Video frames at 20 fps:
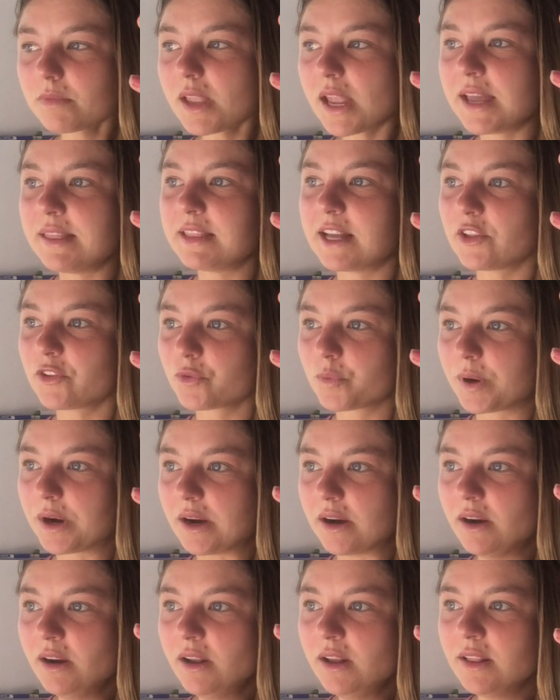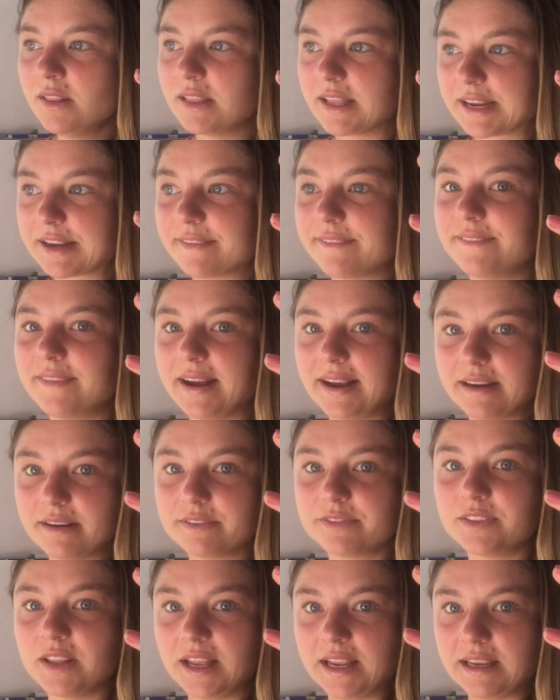And that's where like a fight,
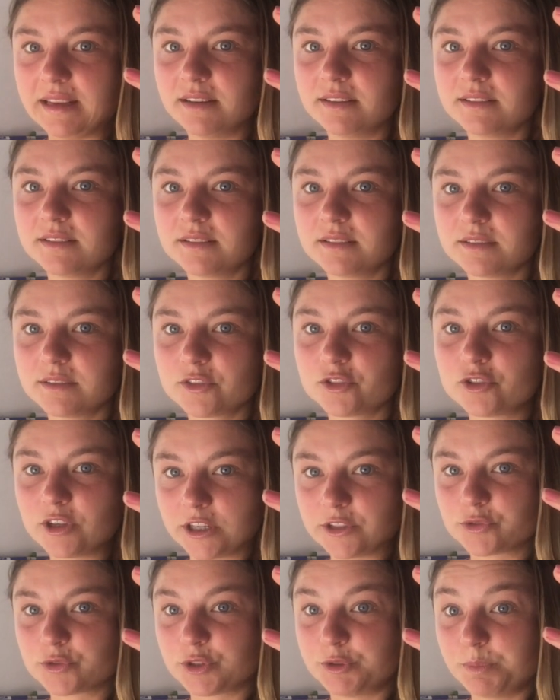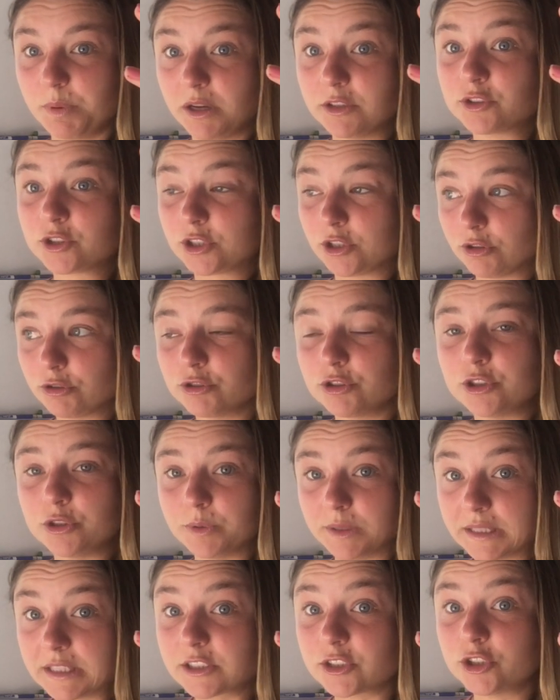flight, stress response goes to
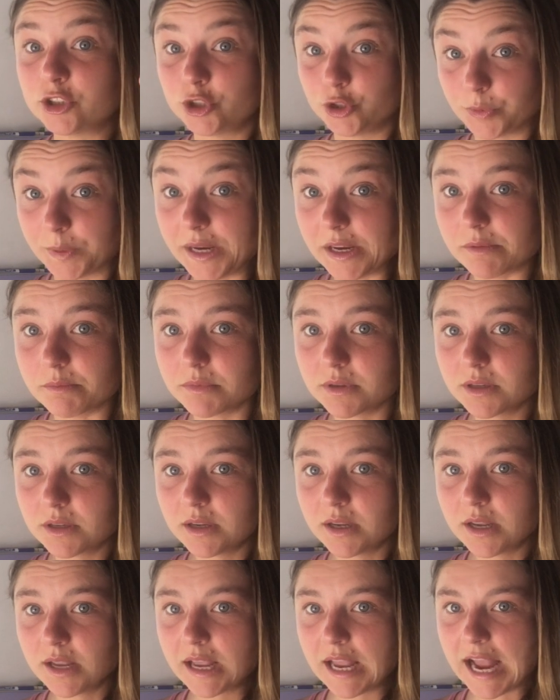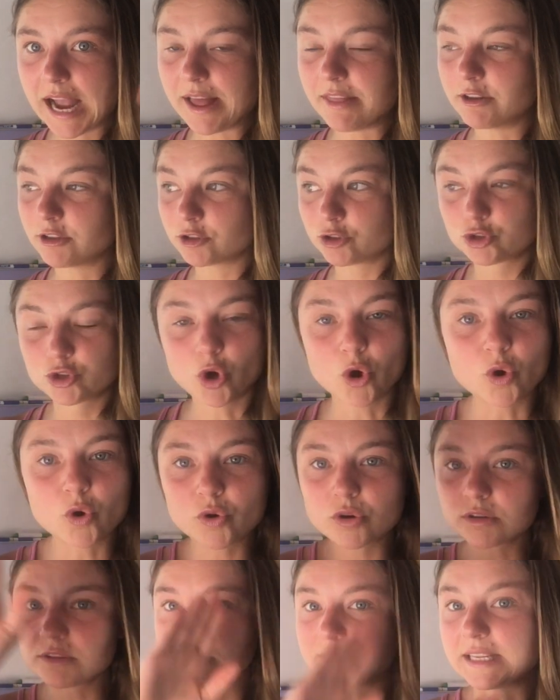an extreme. And there's
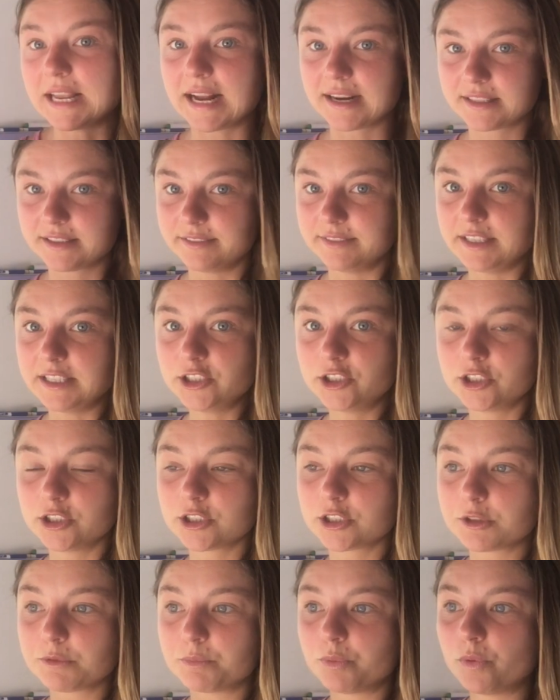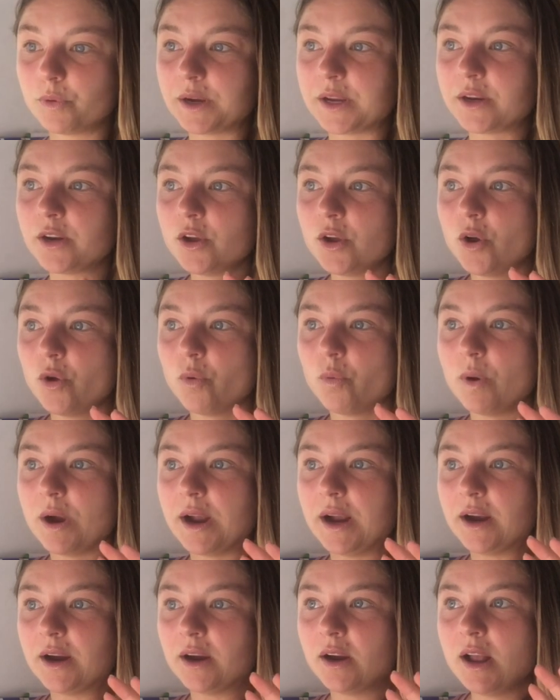total deactivation to the point
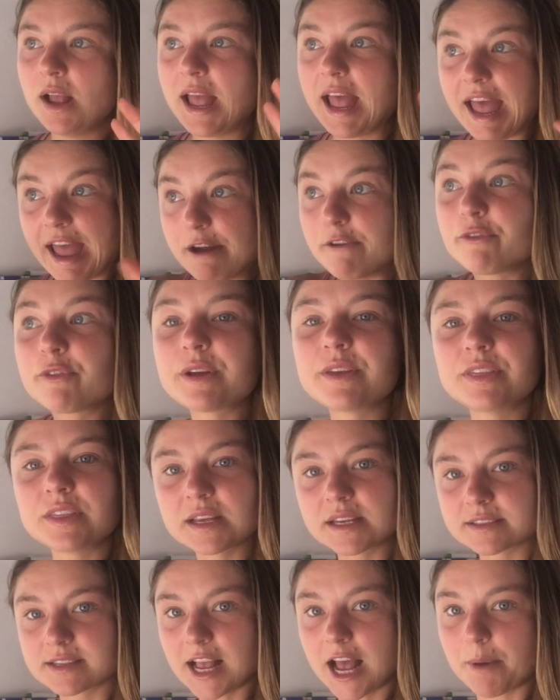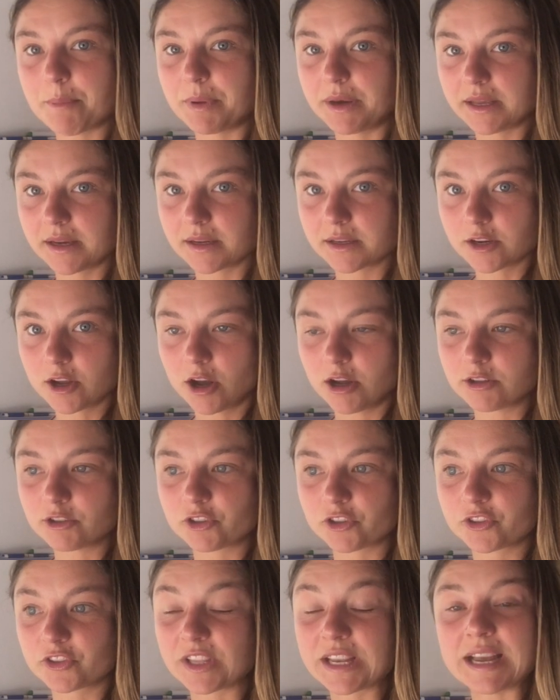where everything is happening
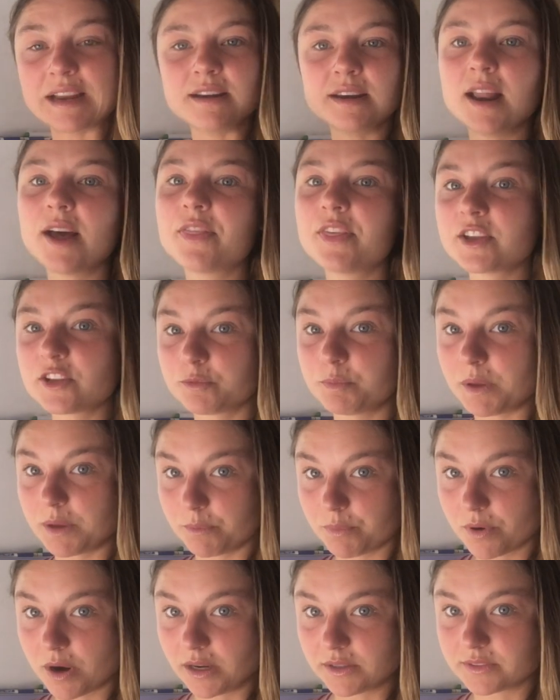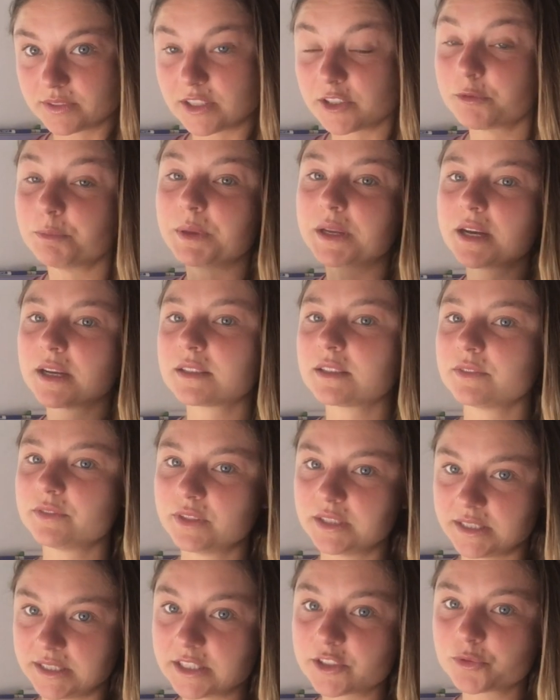unconsciously and nothing's being processed because of
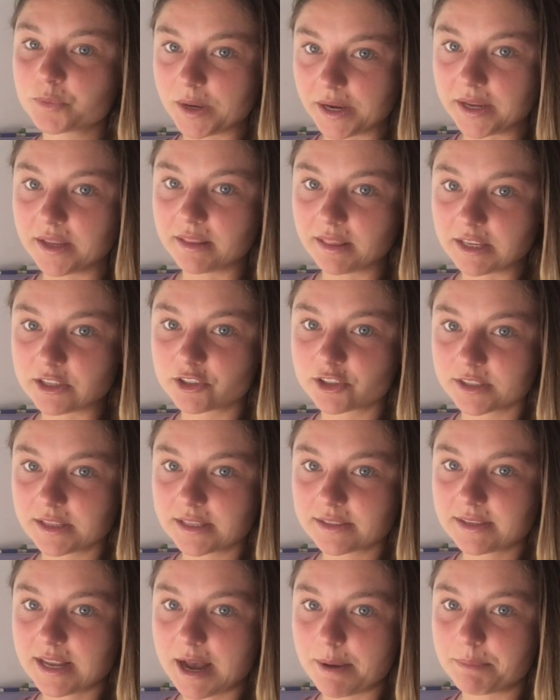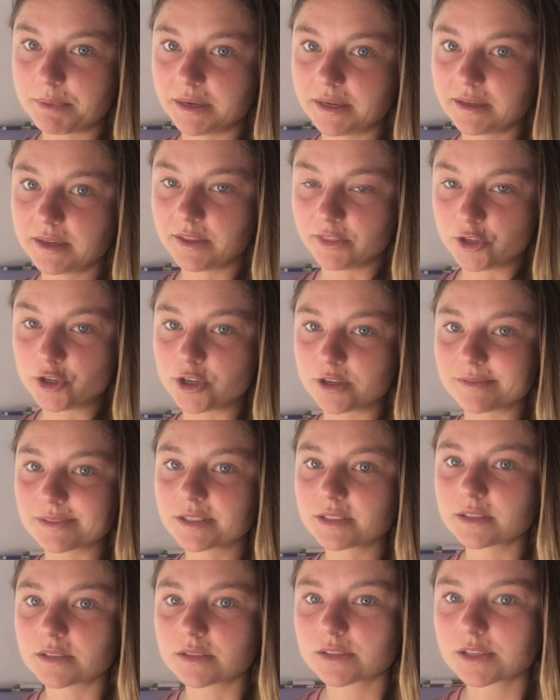the dysregulation that's happening in the
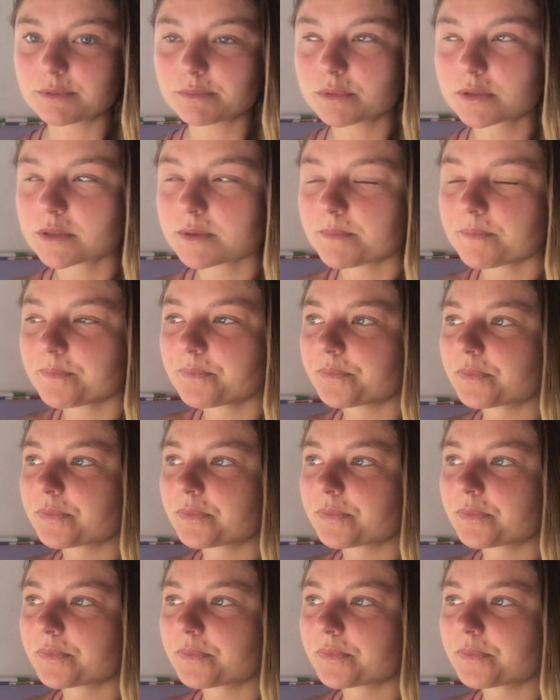nervous systems.